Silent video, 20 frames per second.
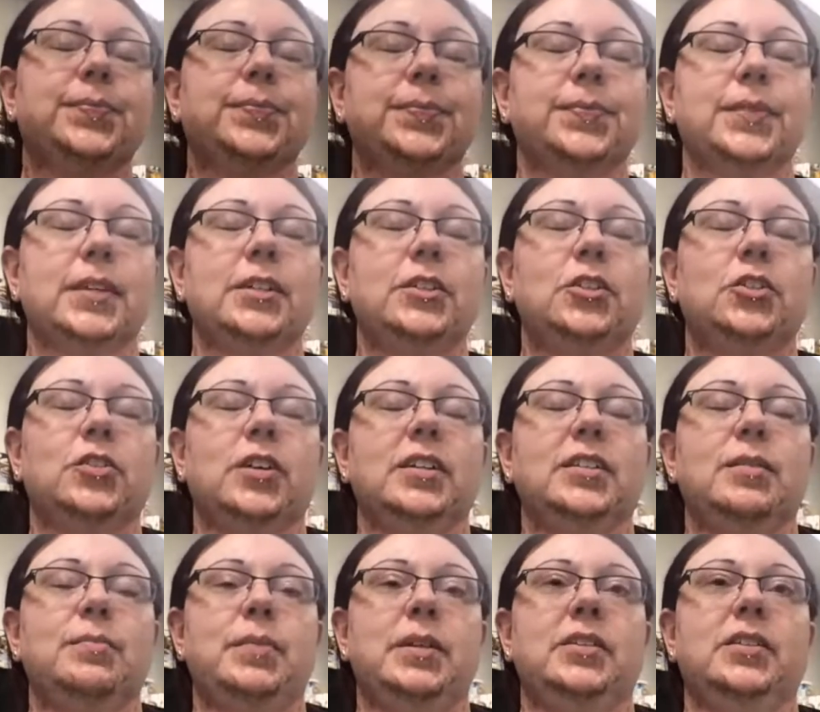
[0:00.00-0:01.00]
construct a
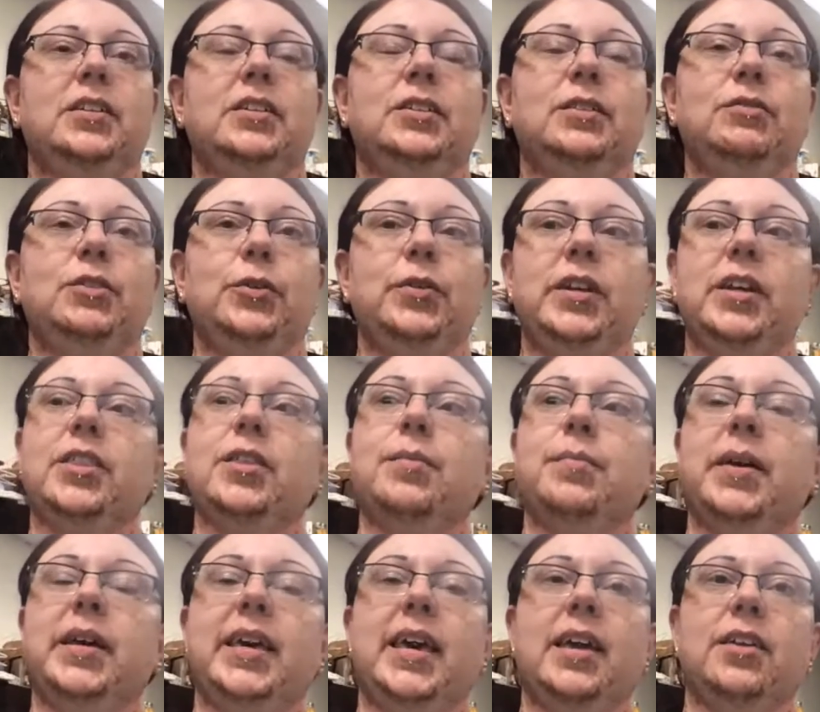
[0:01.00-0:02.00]
business of doing nothing
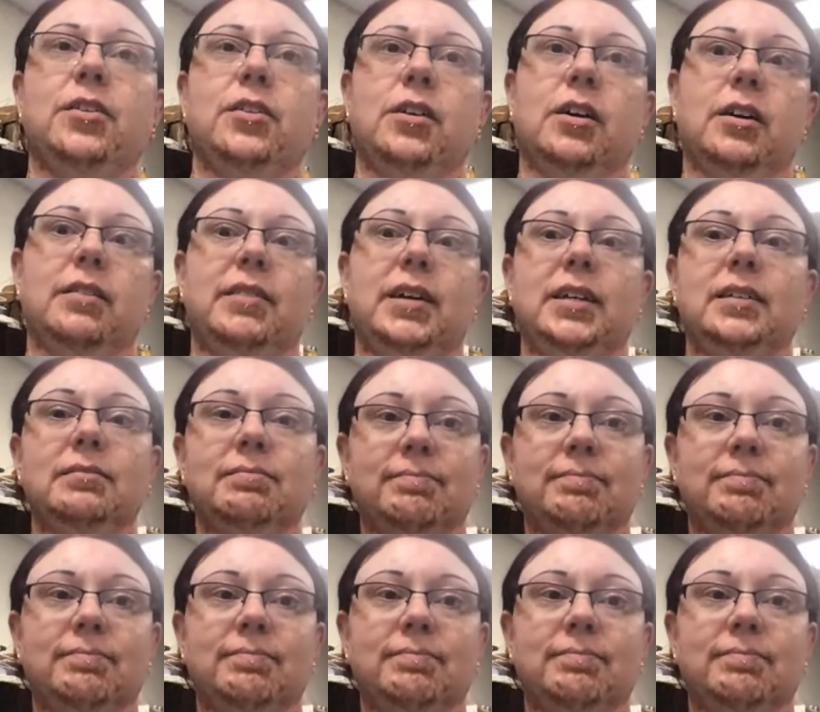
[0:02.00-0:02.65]
but candle carving?